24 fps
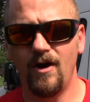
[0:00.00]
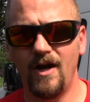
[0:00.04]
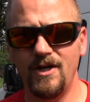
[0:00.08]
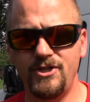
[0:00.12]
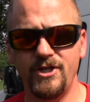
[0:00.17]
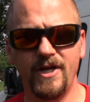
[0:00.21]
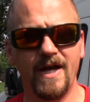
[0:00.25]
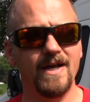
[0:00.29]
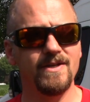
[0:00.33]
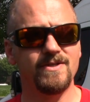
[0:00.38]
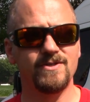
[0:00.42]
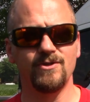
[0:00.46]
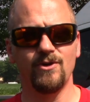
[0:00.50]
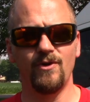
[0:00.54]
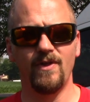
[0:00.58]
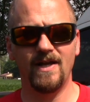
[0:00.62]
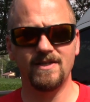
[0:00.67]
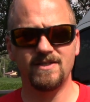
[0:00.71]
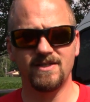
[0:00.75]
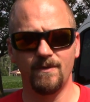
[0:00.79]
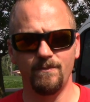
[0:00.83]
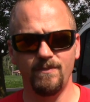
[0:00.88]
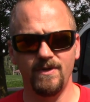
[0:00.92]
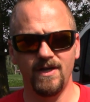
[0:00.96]
All right, you guys, so
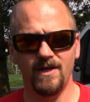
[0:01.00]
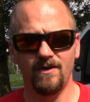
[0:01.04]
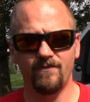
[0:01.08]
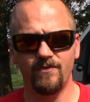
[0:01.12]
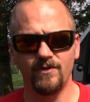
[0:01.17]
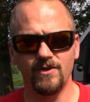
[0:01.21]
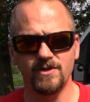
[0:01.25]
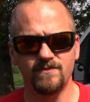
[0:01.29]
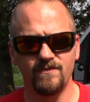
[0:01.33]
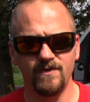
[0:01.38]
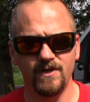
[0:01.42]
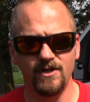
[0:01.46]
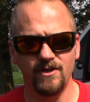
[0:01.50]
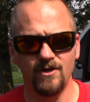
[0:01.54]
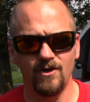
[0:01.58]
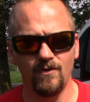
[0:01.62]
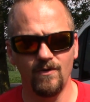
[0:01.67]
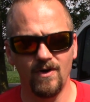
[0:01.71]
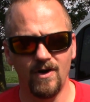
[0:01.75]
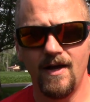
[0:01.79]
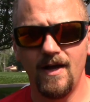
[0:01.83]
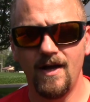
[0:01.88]
that's gonna be it for this video.